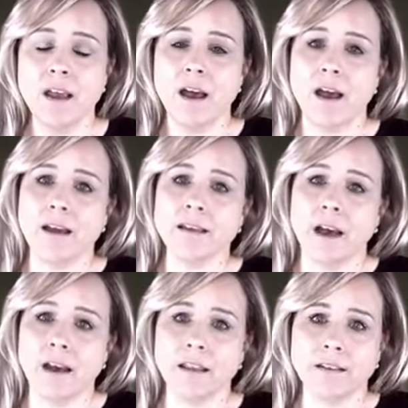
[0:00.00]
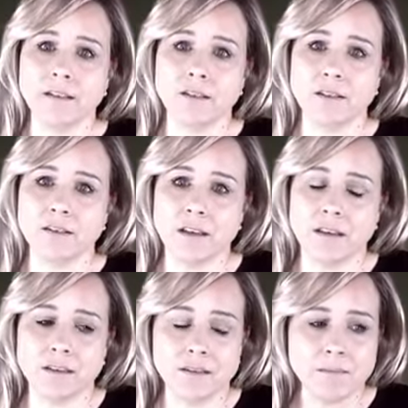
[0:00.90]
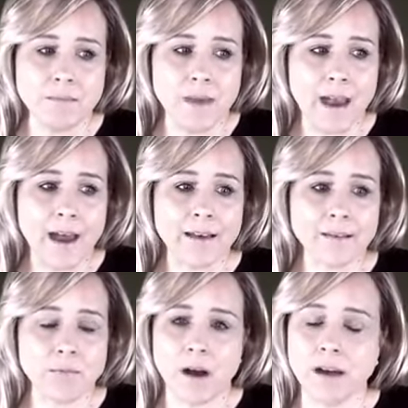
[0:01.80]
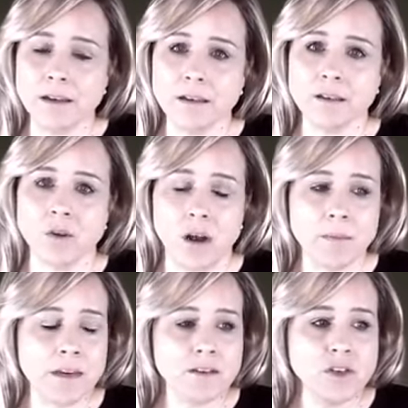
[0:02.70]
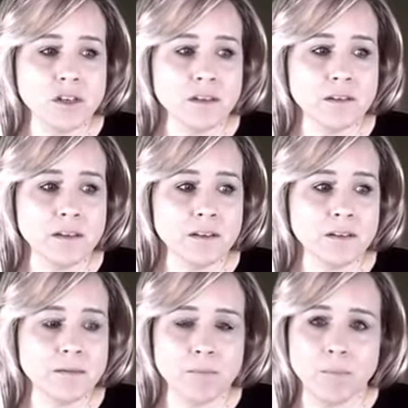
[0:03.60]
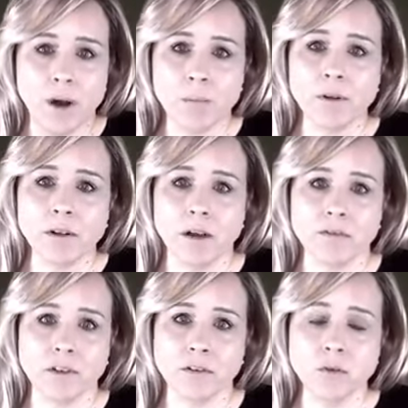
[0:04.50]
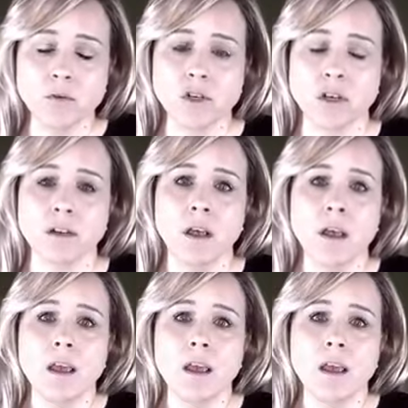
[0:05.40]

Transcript: I, I like to just say this mass mind control. I mean, it's just this bubble of illusion.